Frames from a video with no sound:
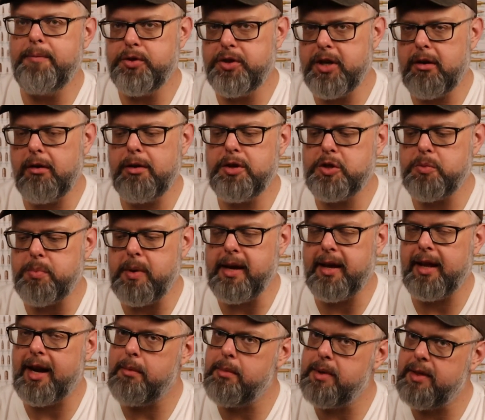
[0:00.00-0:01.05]
generally
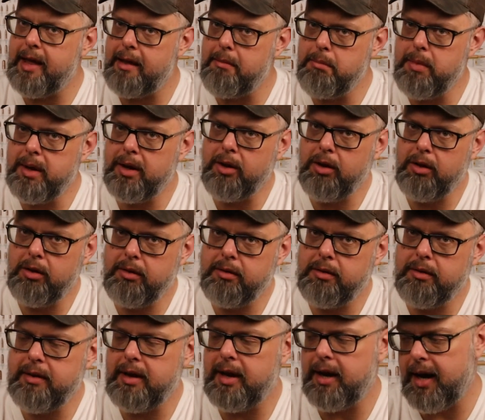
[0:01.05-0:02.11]
speaking, I'm in that middle
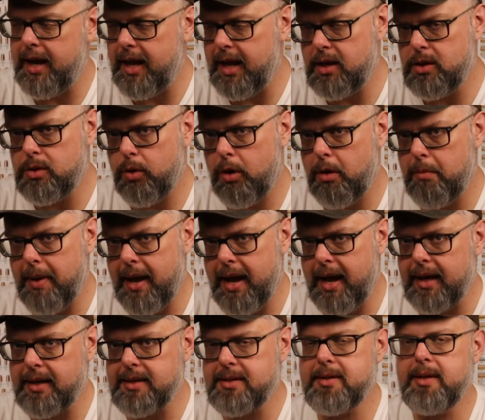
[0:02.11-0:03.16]
and I head toward
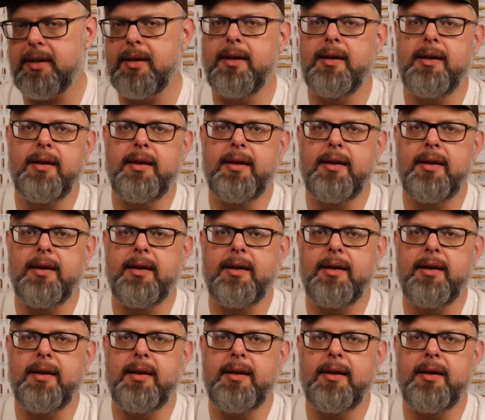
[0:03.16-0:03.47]
max,